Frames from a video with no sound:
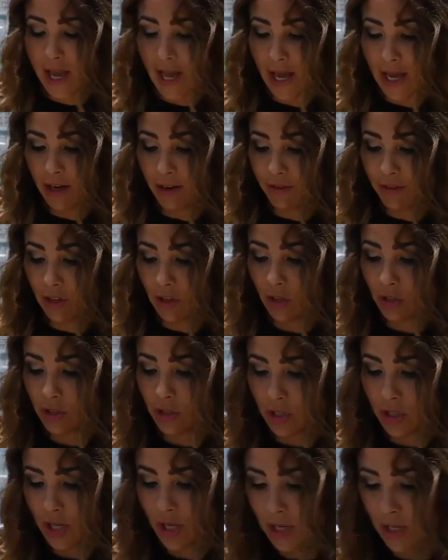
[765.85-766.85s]
and if it
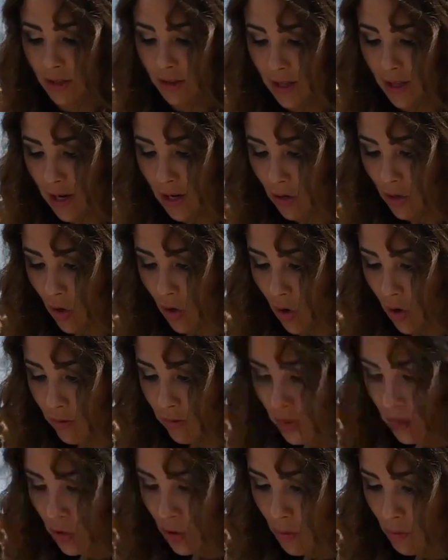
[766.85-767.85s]
looks good, then I'll go
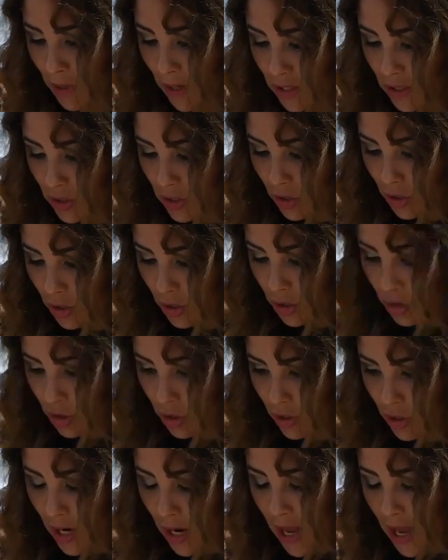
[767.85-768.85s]
over to my
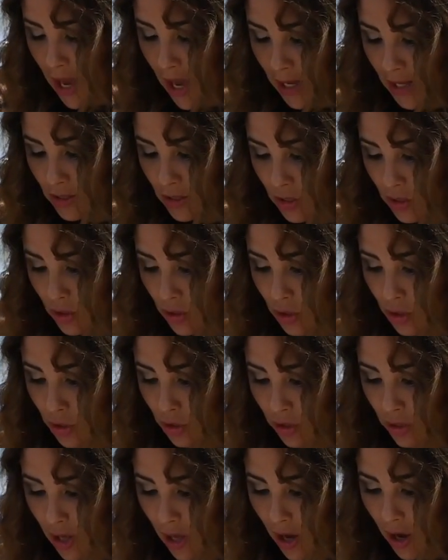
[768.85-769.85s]
serger and
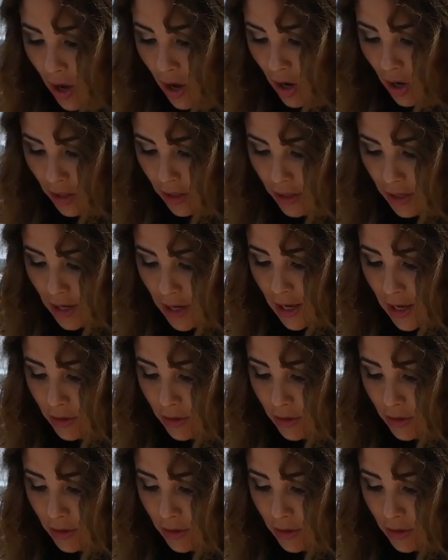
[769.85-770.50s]
serger on.